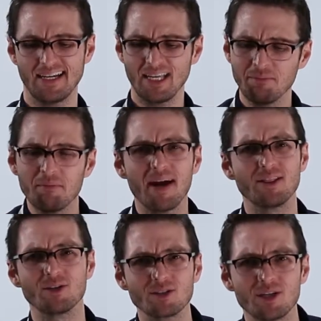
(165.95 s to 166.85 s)
Keep in
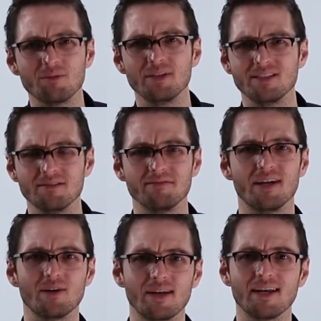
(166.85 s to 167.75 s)
mind there's gonna be some
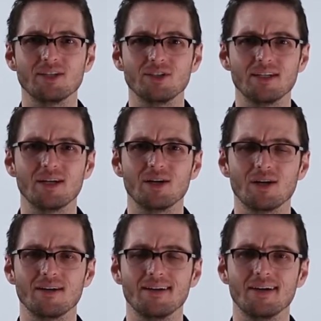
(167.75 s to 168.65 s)
variation
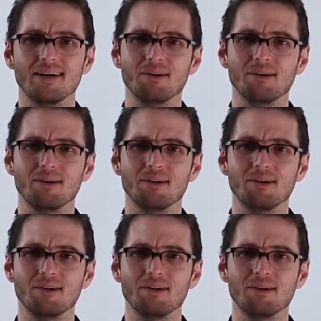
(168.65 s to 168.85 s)
here,